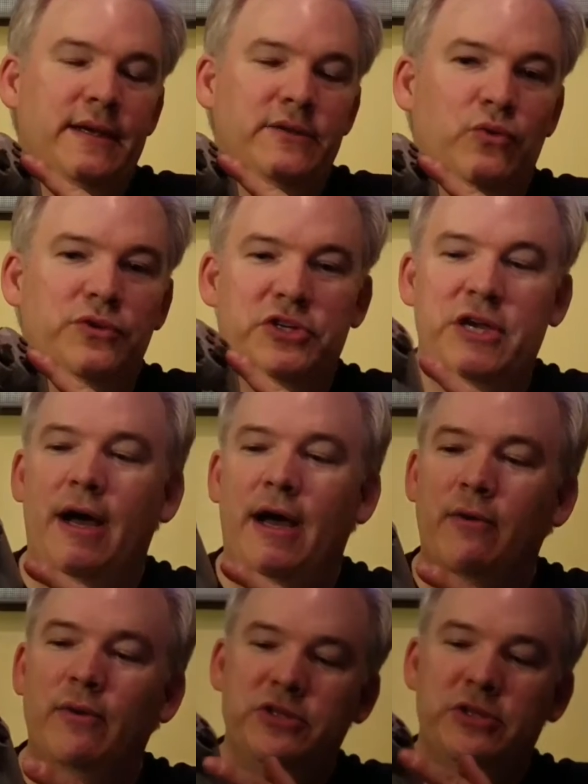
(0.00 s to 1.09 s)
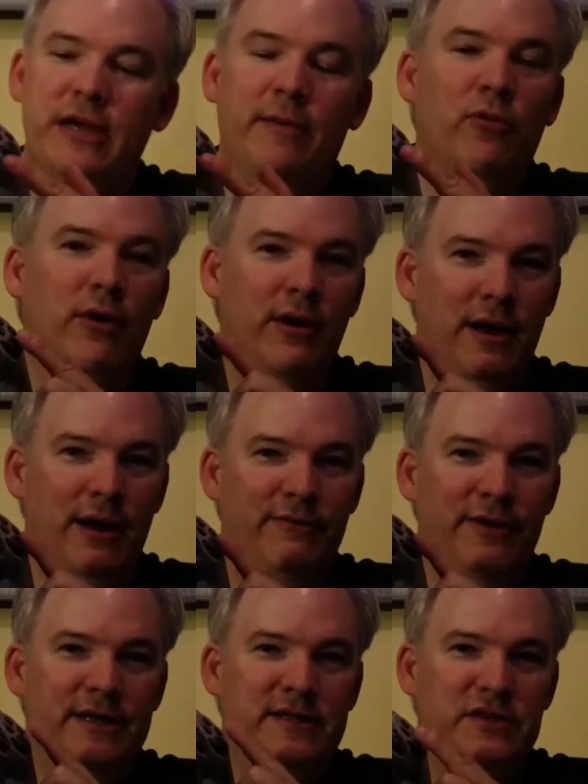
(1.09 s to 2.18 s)
DualShock, which had more
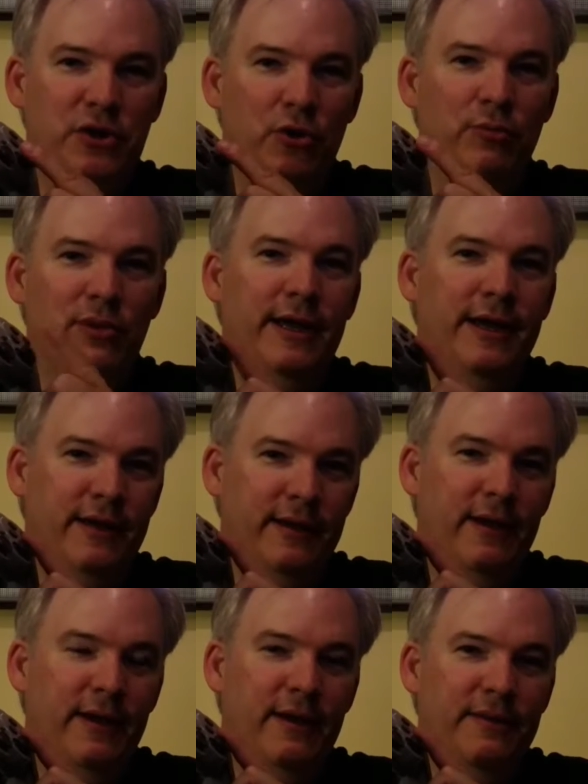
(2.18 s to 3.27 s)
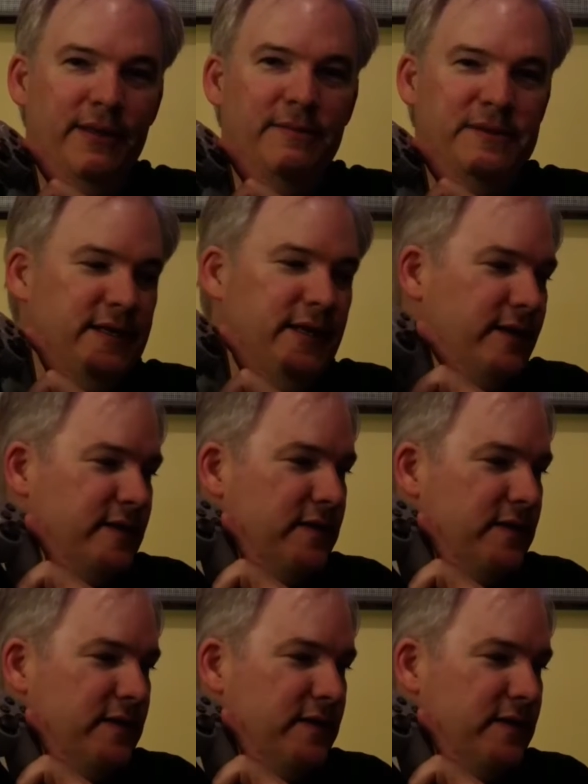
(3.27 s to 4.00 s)
convex dome-like thumbsticks.